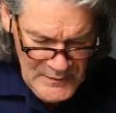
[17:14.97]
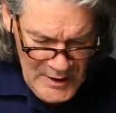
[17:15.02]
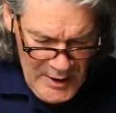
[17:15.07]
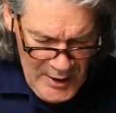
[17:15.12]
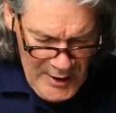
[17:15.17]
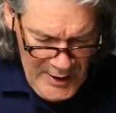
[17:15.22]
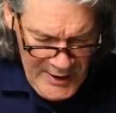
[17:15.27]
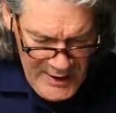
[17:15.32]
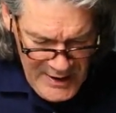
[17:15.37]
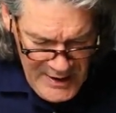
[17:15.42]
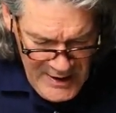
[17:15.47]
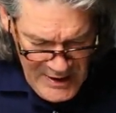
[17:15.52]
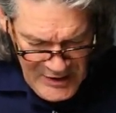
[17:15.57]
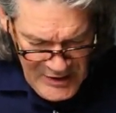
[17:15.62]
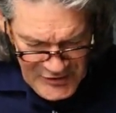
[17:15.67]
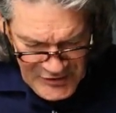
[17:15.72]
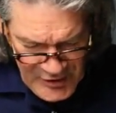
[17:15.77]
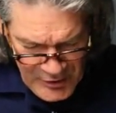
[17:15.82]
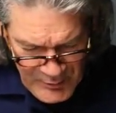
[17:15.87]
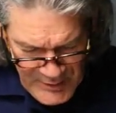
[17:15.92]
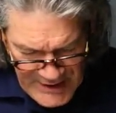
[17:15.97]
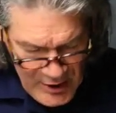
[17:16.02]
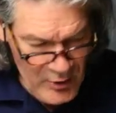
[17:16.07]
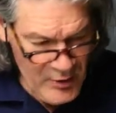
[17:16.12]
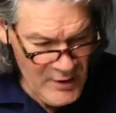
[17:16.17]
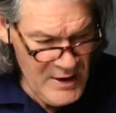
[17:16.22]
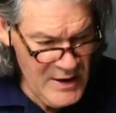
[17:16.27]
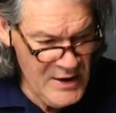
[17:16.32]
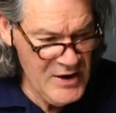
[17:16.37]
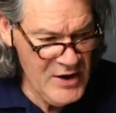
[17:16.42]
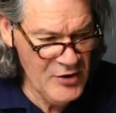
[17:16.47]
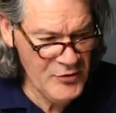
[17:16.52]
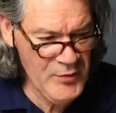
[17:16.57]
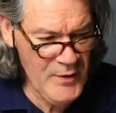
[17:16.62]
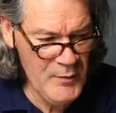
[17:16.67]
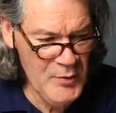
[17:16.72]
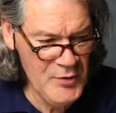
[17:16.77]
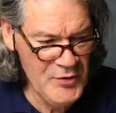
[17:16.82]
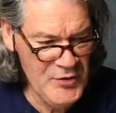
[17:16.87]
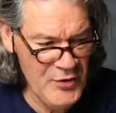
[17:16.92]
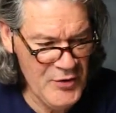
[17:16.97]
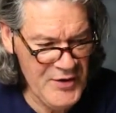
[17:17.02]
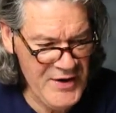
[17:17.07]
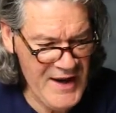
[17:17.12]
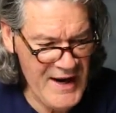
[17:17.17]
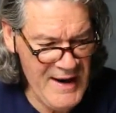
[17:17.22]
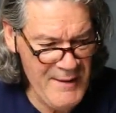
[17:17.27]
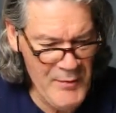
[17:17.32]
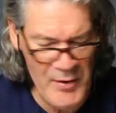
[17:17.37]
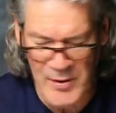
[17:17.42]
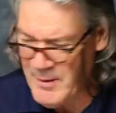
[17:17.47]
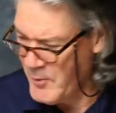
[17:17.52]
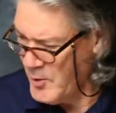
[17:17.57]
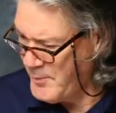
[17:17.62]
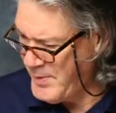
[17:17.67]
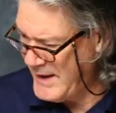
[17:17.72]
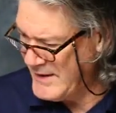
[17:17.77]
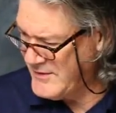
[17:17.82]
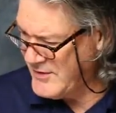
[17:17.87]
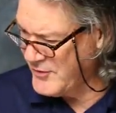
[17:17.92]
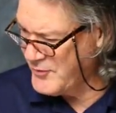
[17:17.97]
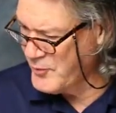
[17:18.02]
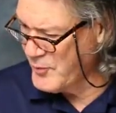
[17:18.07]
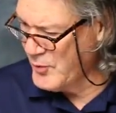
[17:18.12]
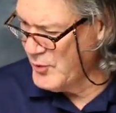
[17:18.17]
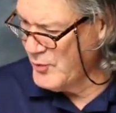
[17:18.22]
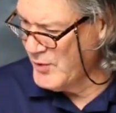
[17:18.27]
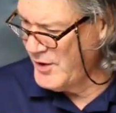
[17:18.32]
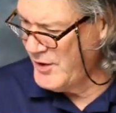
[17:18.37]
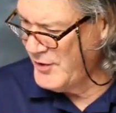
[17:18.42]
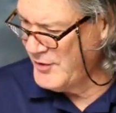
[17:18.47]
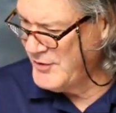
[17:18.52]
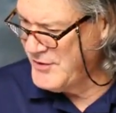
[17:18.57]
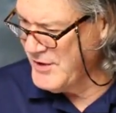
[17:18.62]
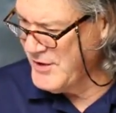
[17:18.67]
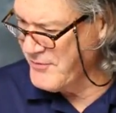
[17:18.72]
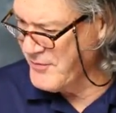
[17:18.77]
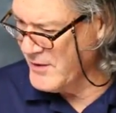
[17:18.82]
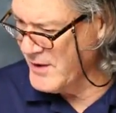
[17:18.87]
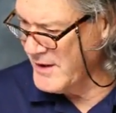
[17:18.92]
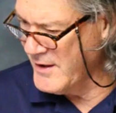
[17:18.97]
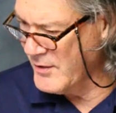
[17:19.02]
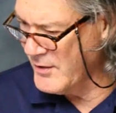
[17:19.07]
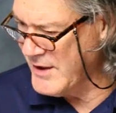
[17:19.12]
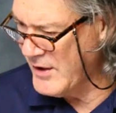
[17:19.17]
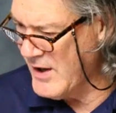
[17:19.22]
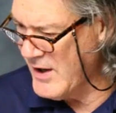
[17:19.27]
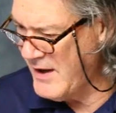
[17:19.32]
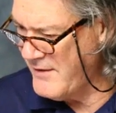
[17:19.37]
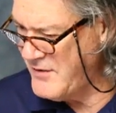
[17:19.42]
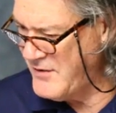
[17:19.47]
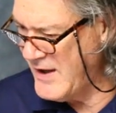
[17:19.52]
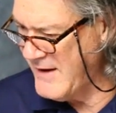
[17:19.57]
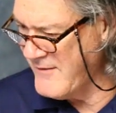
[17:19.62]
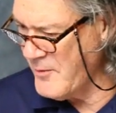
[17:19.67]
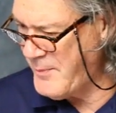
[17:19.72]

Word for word: All right, so here we go. Here's what I'm going to do today. I'm going to, I'm to paint this roo a little differently. Okay, have you ever